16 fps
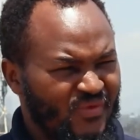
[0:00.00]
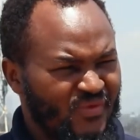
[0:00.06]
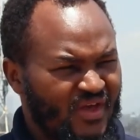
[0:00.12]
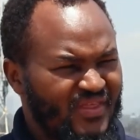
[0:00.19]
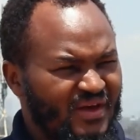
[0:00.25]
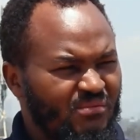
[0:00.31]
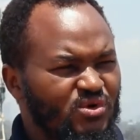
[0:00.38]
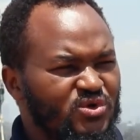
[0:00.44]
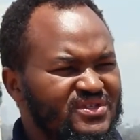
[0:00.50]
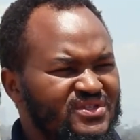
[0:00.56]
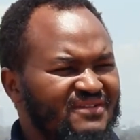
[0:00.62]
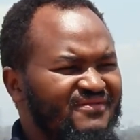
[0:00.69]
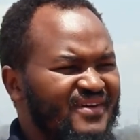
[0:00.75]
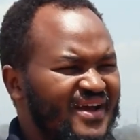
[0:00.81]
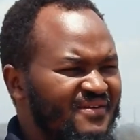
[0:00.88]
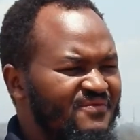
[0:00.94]
They're able to
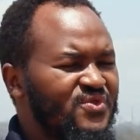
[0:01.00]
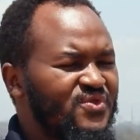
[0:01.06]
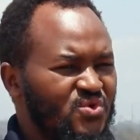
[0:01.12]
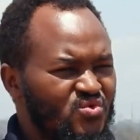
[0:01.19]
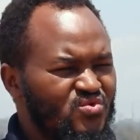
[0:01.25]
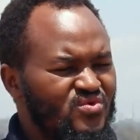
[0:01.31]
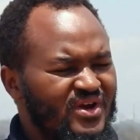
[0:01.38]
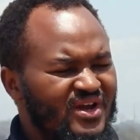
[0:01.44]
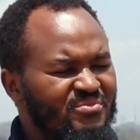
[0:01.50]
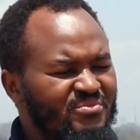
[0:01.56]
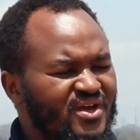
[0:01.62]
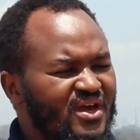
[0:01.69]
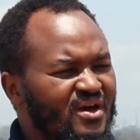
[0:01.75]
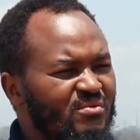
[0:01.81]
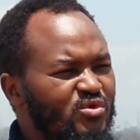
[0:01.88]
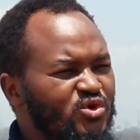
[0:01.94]
survive through and
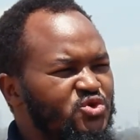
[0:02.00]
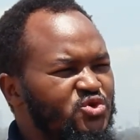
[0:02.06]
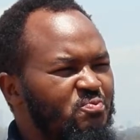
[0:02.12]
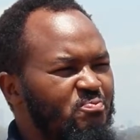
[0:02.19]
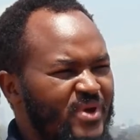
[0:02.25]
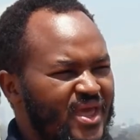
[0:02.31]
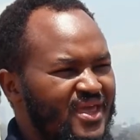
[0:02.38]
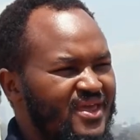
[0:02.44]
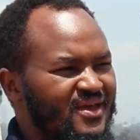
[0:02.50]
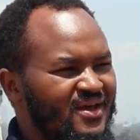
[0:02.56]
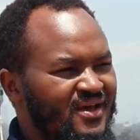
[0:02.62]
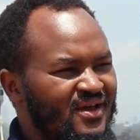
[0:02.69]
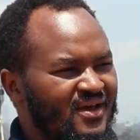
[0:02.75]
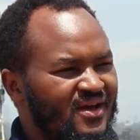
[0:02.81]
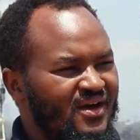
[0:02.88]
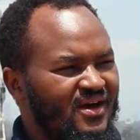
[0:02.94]
being able to pay
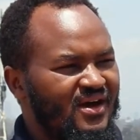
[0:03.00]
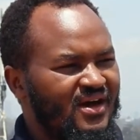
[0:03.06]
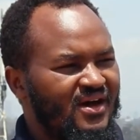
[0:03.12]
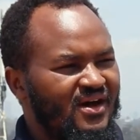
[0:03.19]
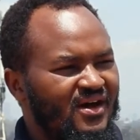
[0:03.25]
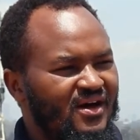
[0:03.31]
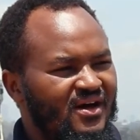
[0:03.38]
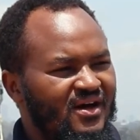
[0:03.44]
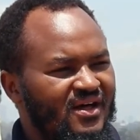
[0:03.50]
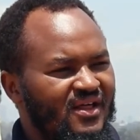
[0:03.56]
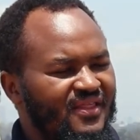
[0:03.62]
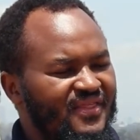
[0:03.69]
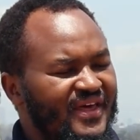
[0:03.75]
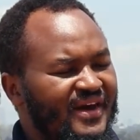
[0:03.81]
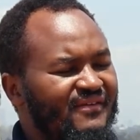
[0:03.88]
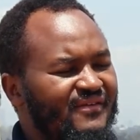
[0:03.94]

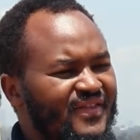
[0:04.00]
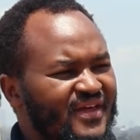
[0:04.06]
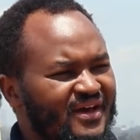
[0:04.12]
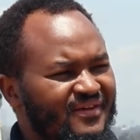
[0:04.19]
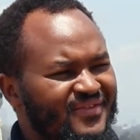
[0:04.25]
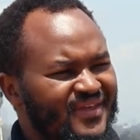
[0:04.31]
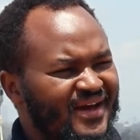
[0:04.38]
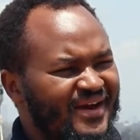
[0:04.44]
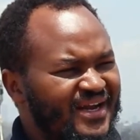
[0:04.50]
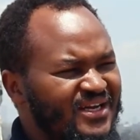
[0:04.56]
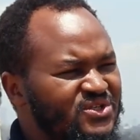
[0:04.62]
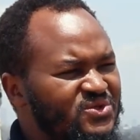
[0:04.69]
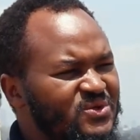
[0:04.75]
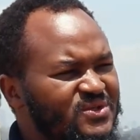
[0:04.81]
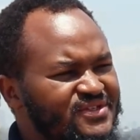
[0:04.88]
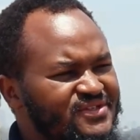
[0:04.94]
their
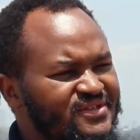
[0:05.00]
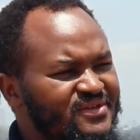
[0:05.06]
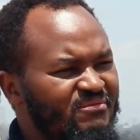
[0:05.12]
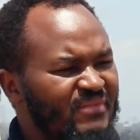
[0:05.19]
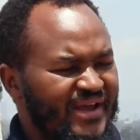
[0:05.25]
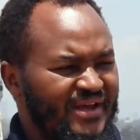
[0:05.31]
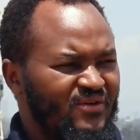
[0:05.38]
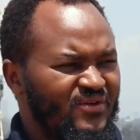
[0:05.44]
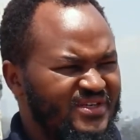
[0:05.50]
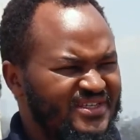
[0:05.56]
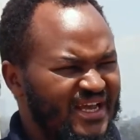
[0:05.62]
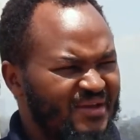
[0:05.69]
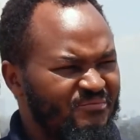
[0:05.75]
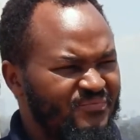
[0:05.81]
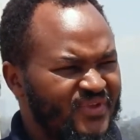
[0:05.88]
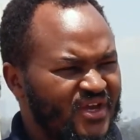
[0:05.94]
rentals on
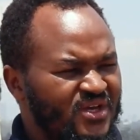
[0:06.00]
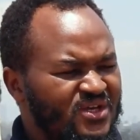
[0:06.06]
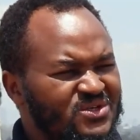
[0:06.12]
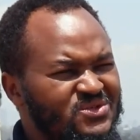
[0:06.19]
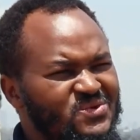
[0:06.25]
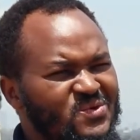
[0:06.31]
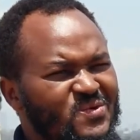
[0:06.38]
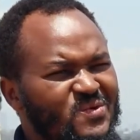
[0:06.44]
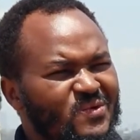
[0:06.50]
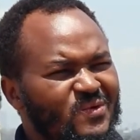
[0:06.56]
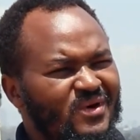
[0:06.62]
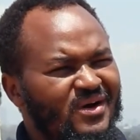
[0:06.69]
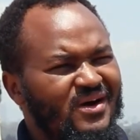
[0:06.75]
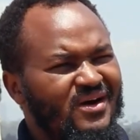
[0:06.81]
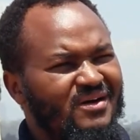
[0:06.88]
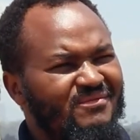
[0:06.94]
time. So
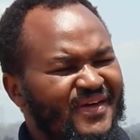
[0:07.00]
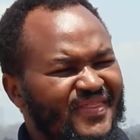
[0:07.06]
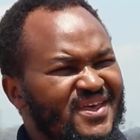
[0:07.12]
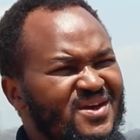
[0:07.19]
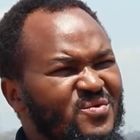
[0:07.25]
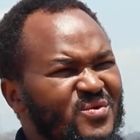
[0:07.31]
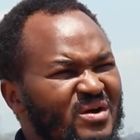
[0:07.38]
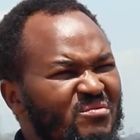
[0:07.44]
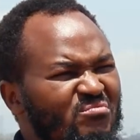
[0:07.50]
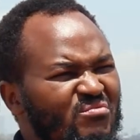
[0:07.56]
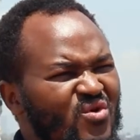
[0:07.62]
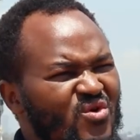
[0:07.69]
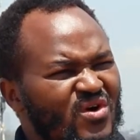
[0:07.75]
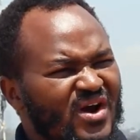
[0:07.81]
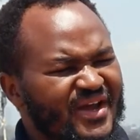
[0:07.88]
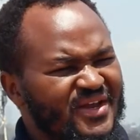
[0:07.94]
I think we are
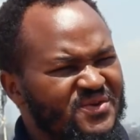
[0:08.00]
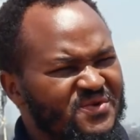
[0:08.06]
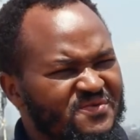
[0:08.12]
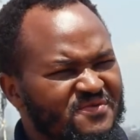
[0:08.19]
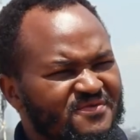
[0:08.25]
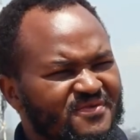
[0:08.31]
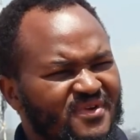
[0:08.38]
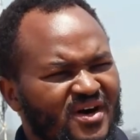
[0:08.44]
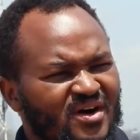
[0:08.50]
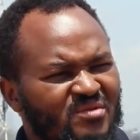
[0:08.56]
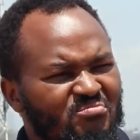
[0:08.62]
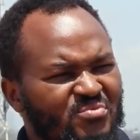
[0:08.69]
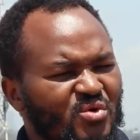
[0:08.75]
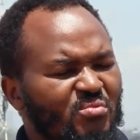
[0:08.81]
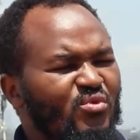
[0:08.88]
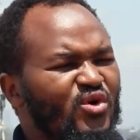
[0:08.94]
more kind of
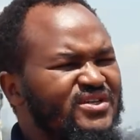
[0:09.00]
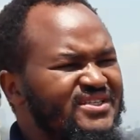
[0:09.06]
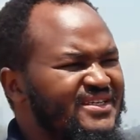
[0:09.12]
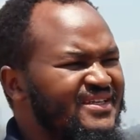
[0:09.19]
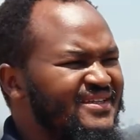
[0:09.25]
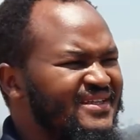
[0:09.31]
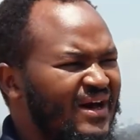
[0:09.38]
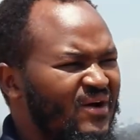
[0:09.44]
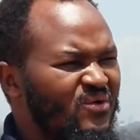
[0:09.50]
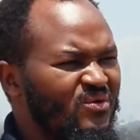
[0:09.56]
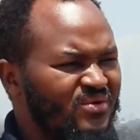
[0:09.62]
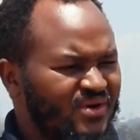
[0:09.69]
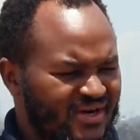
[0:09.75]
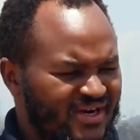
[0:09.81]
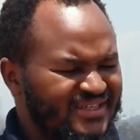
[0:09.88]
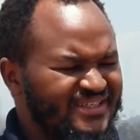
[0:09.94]
promoting now,
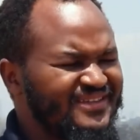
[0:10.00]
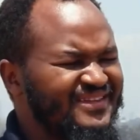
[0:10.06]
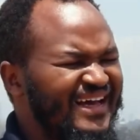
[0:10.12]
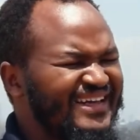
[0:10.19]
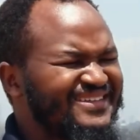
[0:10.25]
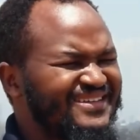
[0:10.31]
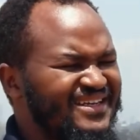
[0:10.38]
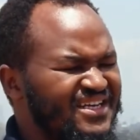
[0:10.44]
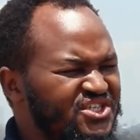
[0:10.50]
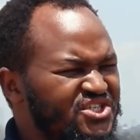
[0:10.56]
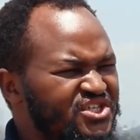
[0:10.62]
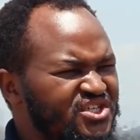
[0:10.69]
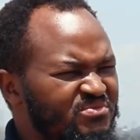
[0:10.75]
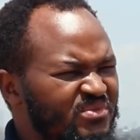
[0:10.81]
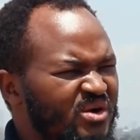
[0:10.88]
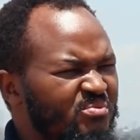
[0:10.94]
creating that
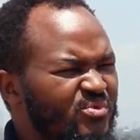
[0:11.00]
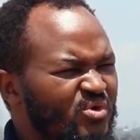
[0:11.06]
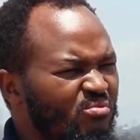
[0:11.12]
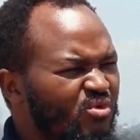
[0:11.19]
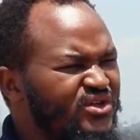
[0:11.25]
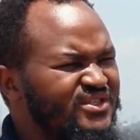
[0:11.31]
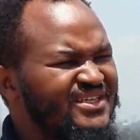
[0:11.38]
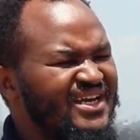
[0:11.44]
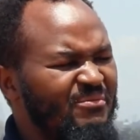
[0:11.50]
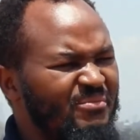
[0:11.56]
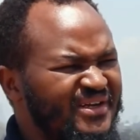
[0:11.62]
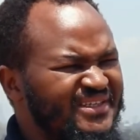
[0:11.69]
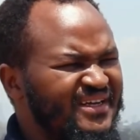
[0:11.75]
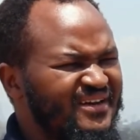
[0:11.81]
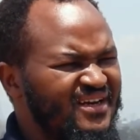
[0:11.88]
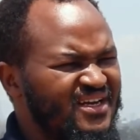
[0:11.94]
relationship and promoting a
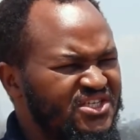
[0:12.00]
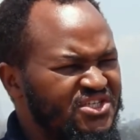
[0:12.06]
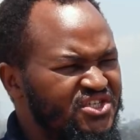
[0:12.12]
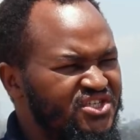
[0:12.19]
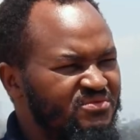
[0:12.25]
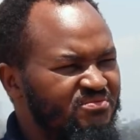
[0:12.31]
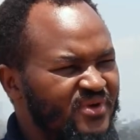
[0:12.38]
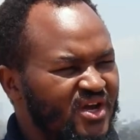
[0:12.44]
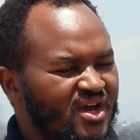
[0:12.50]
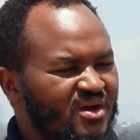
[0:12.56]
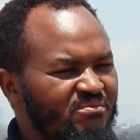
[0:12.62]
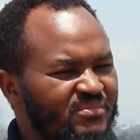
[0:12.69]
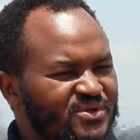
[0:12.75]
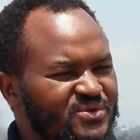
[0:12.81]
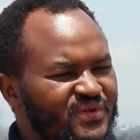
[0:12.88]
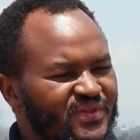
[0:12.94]
better relationship
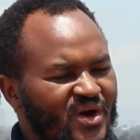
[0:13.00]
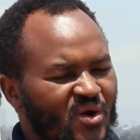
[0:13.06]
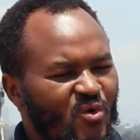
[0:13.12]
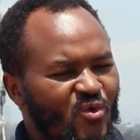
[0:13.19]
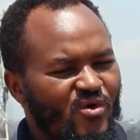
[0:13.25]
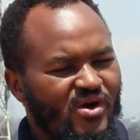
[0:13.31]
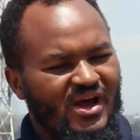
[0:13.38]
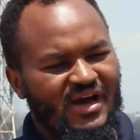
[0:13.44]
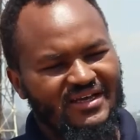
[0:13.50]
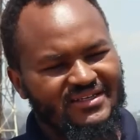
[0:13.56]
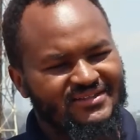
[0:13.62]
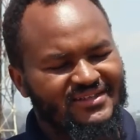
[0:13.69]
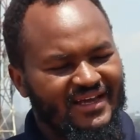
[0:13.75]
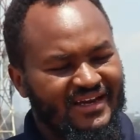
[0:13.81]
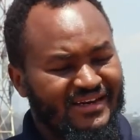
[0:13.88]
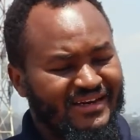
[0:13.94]
between the owners
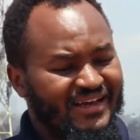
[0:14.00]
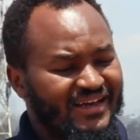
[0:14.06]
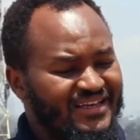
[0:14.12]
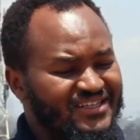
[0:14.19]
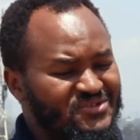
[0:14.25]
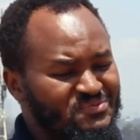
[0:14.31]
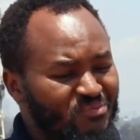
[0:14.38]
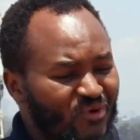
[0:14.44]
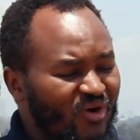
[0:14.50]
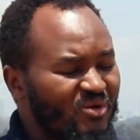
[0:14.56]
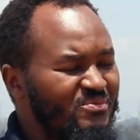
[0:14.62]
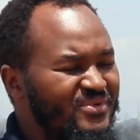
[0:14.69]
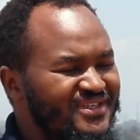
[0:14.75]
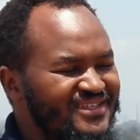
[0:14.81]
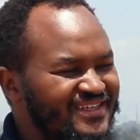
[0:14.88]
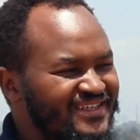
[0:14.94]
and the small
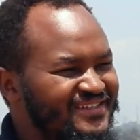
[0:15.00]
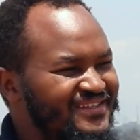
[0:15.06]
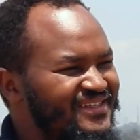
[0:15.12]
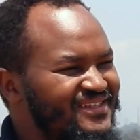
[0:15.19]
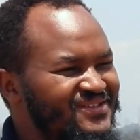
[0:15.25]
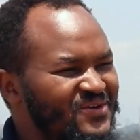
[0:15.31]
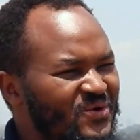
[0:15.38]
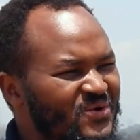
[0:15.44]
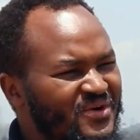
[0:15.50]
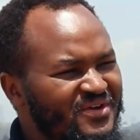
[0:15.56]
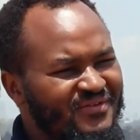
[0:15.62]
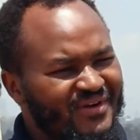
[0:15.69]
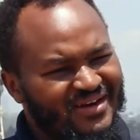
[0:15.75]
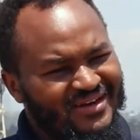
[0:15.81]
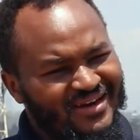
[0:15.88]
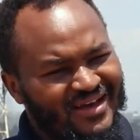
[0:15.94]
businesses or
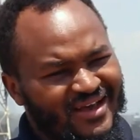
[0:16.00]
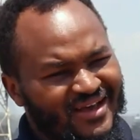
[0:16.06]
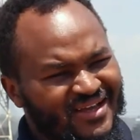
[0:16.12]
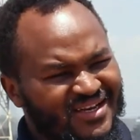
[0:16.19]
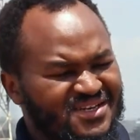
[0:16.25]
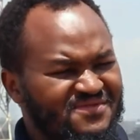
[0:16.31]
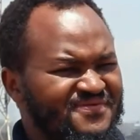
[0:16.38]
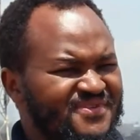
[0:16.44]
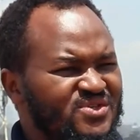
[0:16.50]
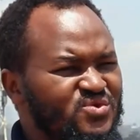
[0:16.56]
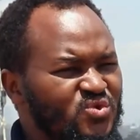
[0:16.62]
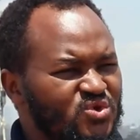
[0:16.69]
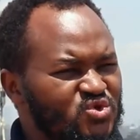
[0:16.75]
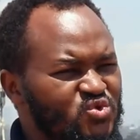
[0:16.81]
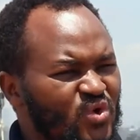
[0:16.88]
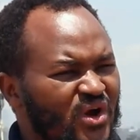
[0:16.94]
even
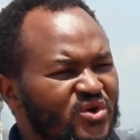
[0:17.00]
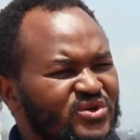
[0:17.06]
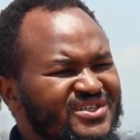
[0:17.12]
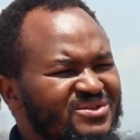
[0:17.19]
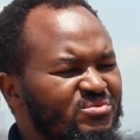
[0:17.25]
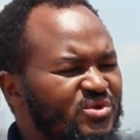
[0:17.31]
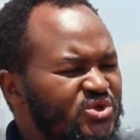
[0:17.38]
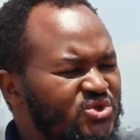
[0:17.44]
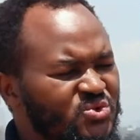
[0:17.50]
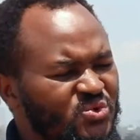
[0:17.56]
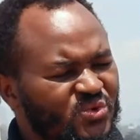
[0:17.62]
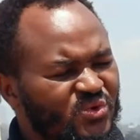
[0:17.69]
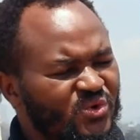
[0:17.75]
individuals who are not able to